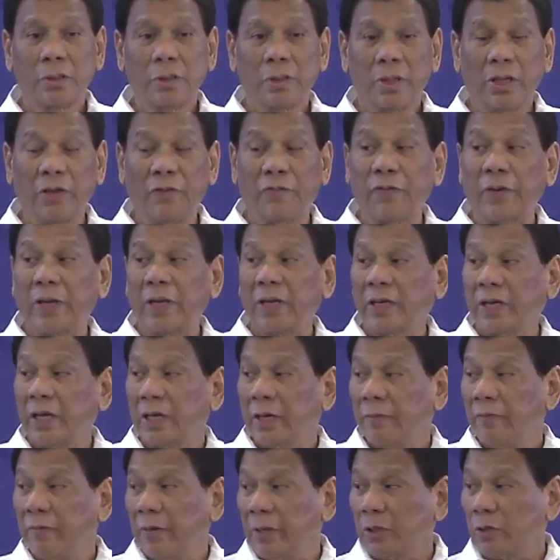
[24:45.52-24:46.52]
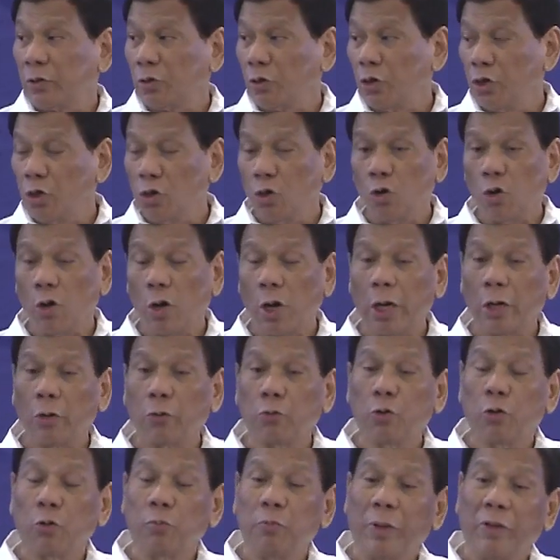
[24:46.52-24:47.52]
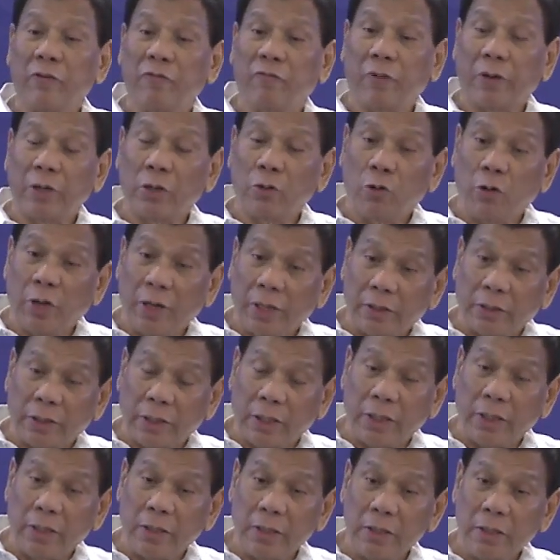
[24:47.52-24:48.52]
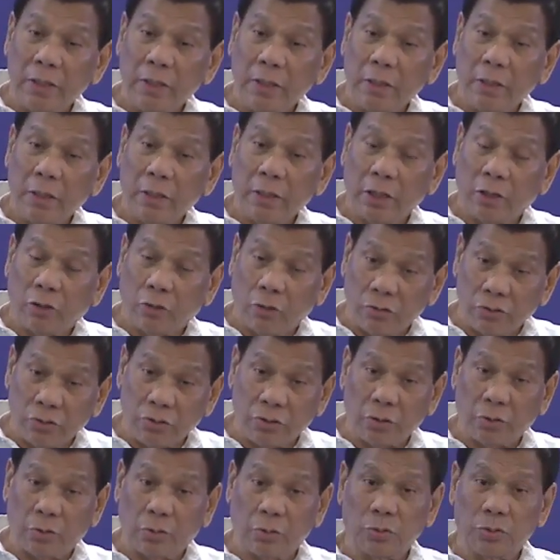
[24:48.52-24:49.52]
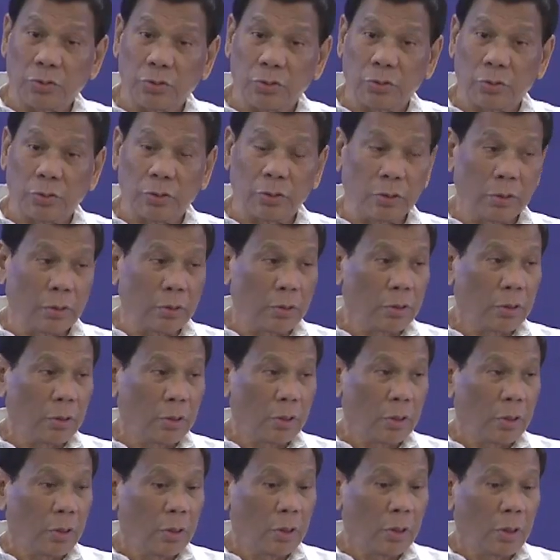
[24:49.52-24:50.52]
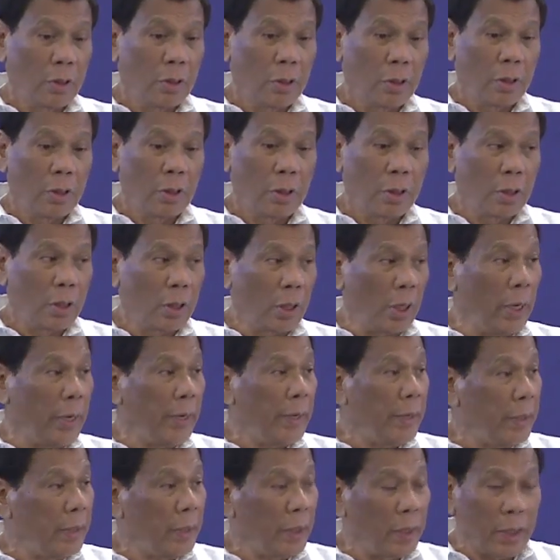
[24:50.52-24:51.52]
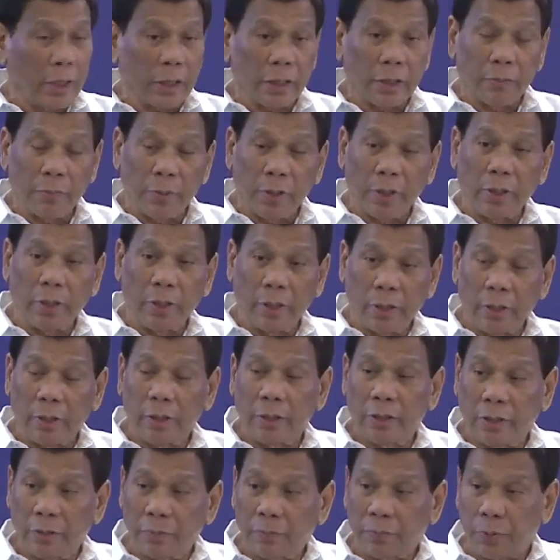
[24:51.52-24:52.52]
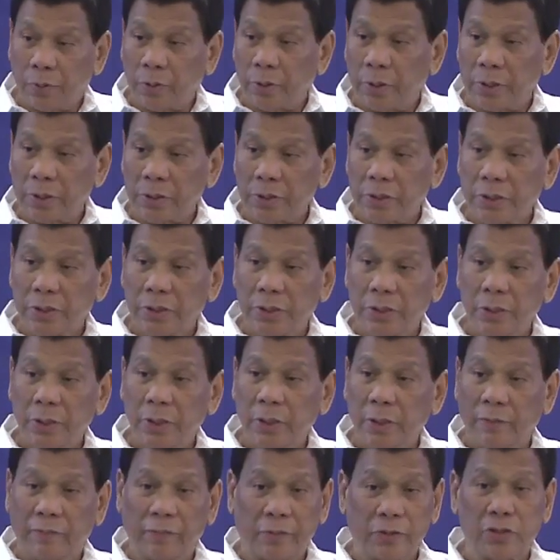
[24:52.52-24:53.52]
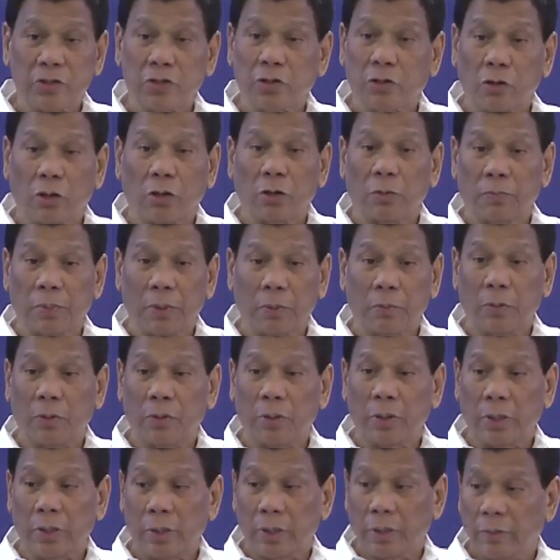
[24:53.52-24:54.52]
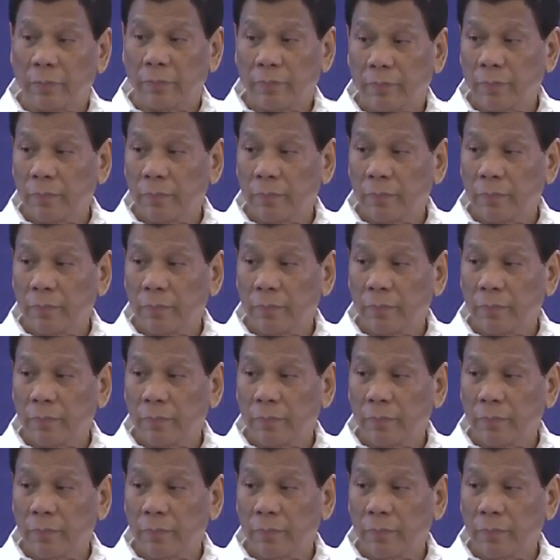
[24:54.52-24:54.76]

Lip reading: If I give it to you, I would be violating the Constitution. And the army and the police, if it's culpable enough,